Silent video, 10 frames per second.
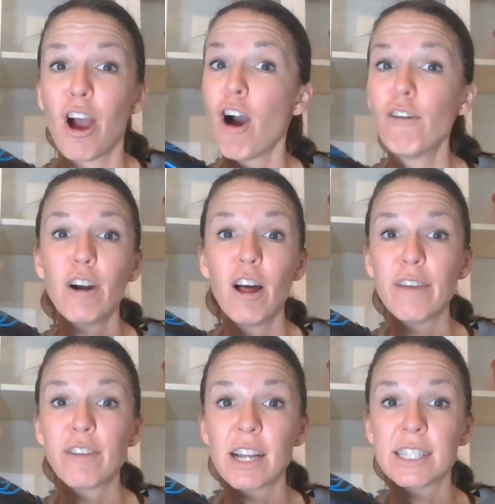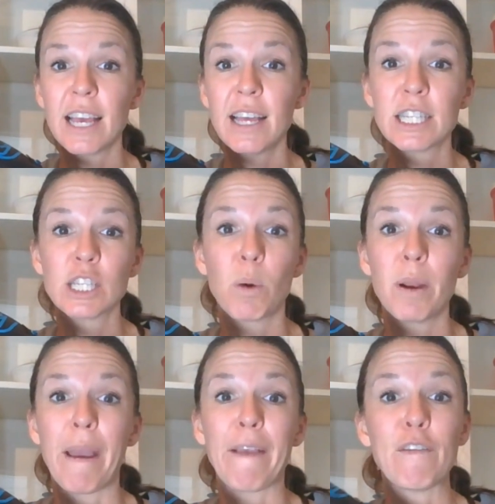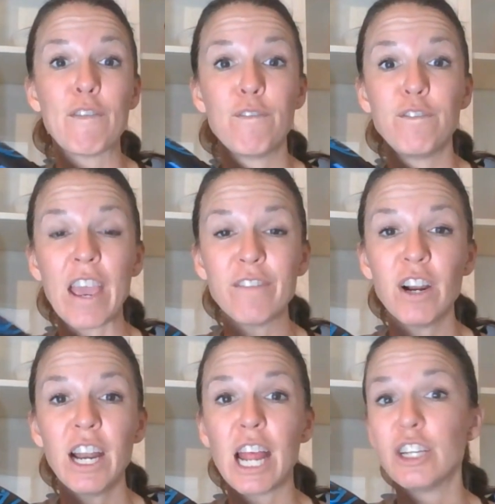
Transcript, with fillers: Overall, I've got to say this is one of my favorite